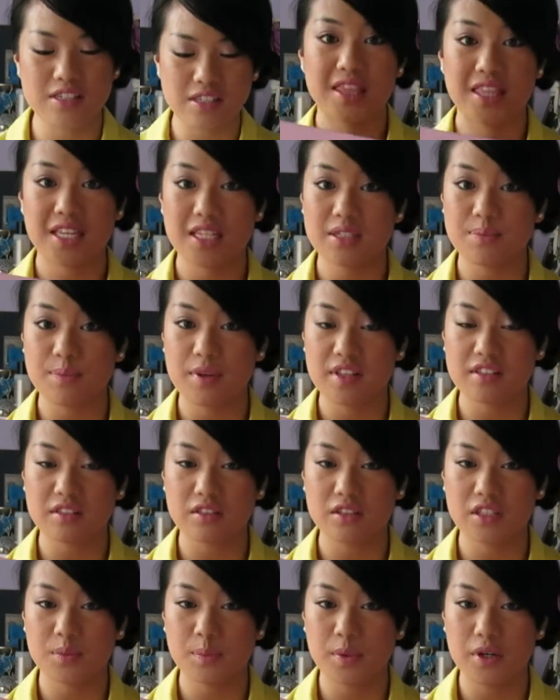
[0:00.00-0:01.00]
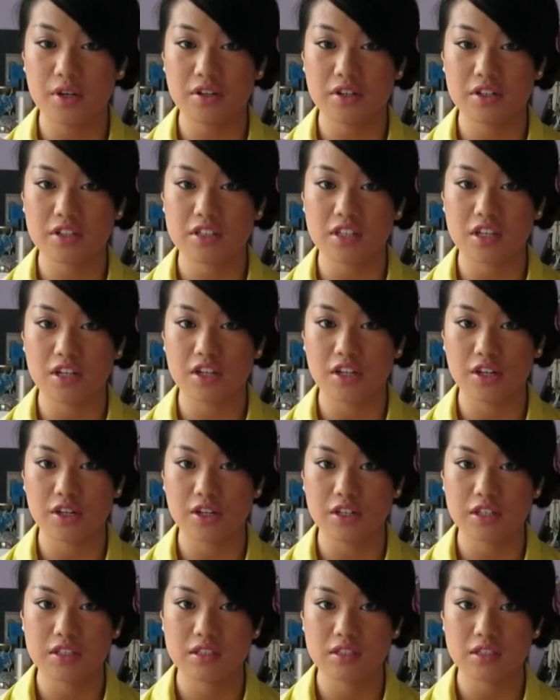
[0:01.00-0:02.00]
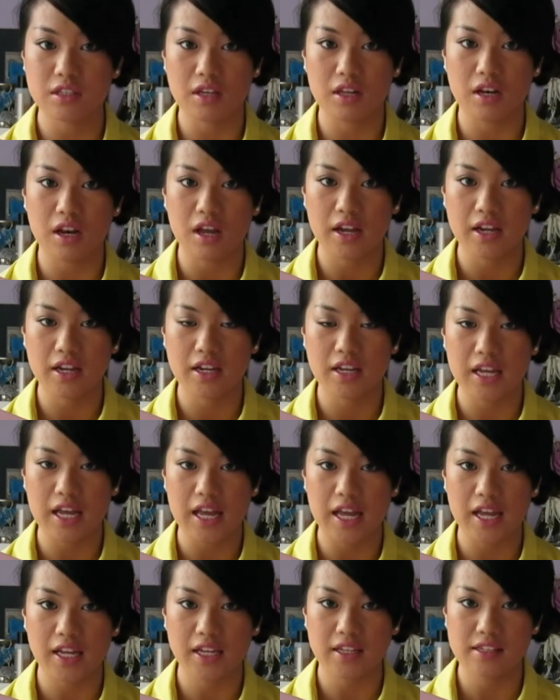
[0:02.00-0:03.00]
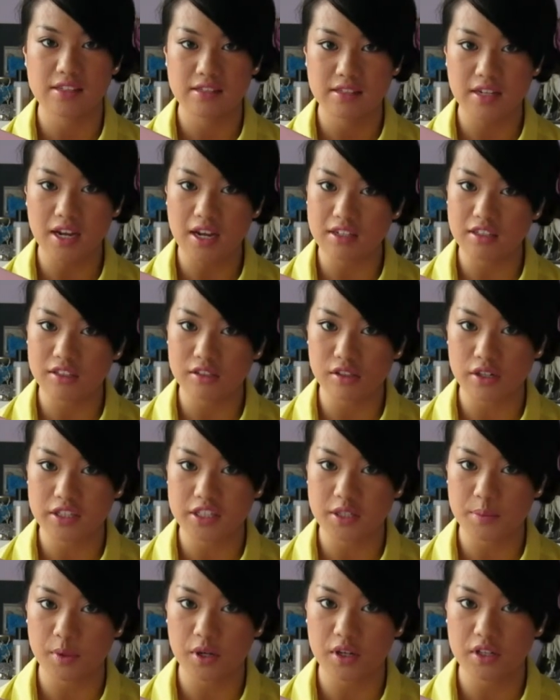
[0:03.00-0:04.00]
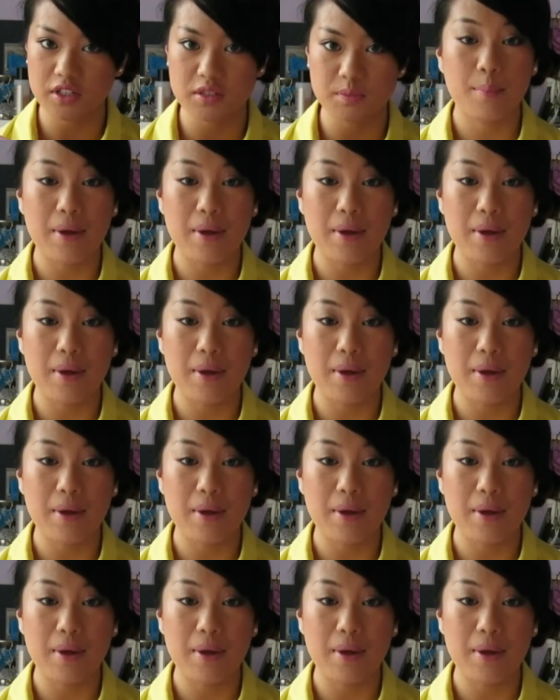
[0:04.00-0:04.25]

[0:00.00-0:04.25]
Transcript: This month's Glossy Box looks like a standard Glossy Box,